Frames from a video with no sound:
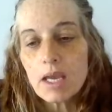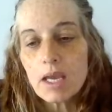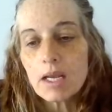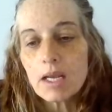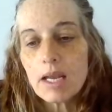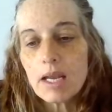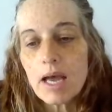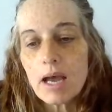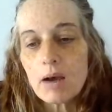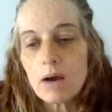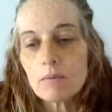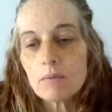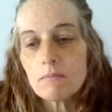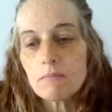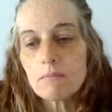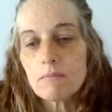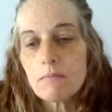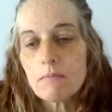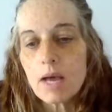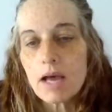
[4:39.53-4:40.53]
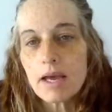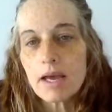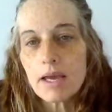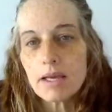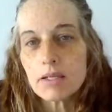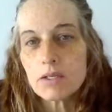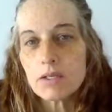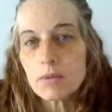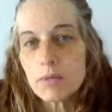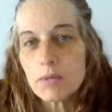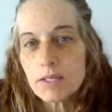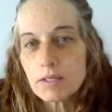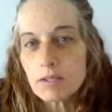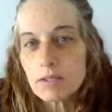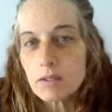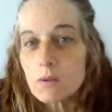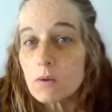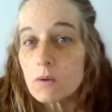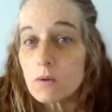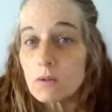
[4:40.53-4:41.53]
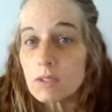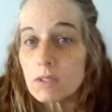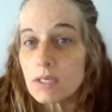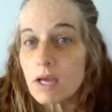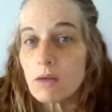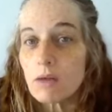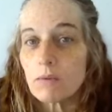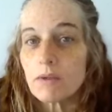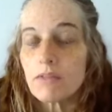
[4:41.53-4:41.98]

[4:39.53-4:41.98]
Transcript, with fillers: Now, my twin soul dealt